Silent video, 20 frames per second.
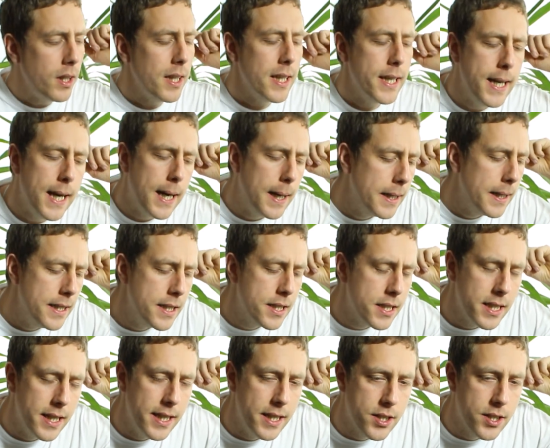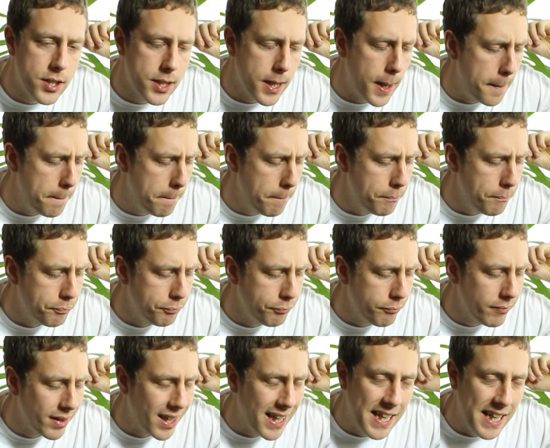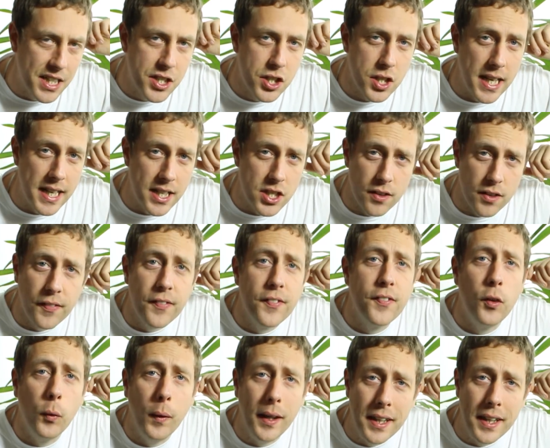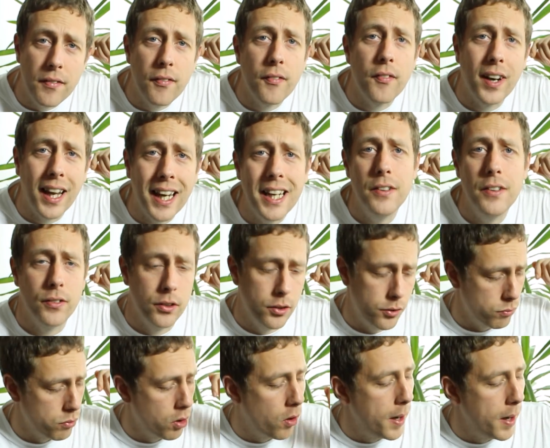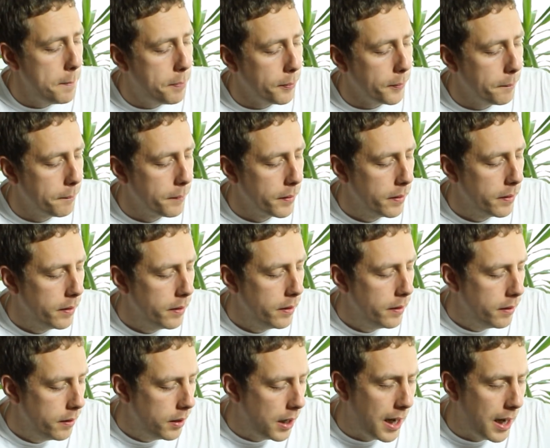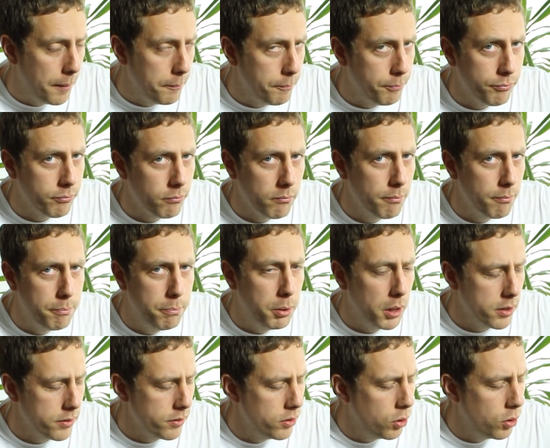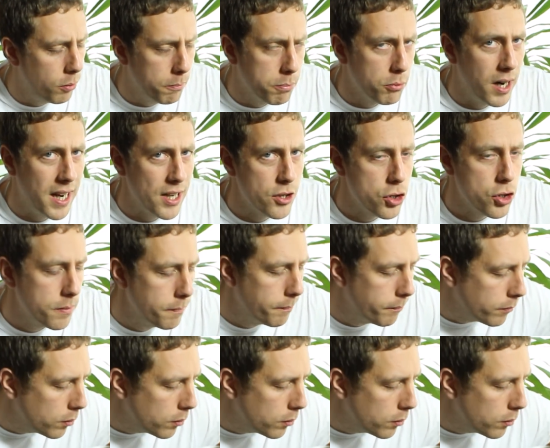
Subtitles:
Yeah, it's a fully flavoured ripe, but not brash.